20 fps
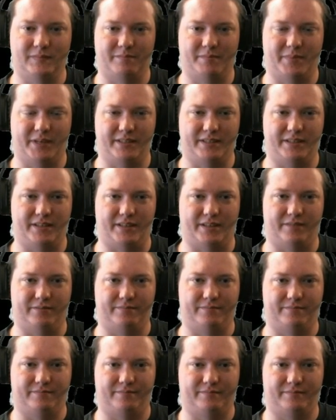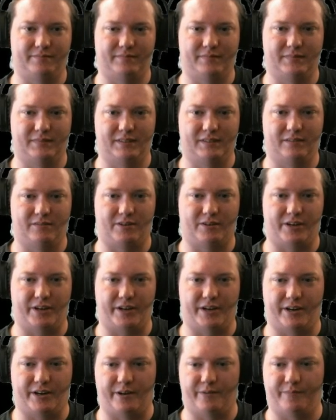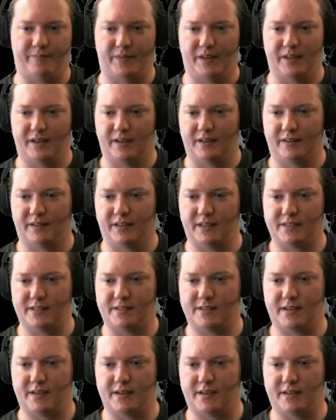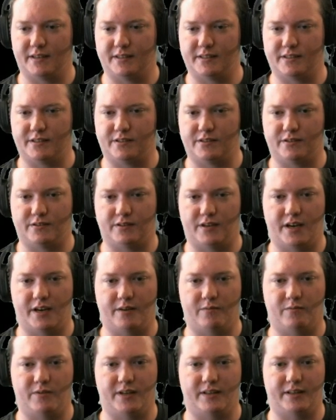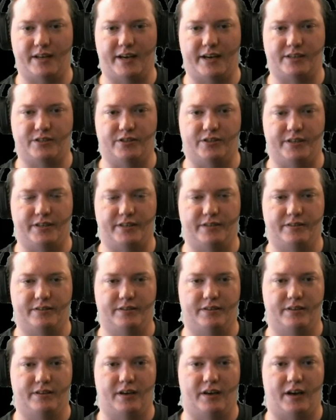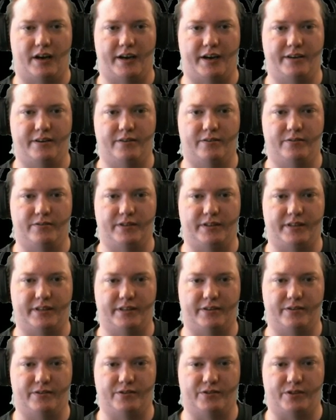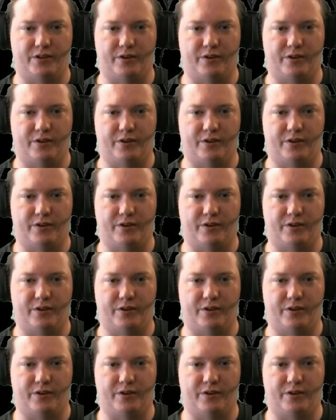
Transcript: But you know, what are you gonna do? Well, actually, I know that there's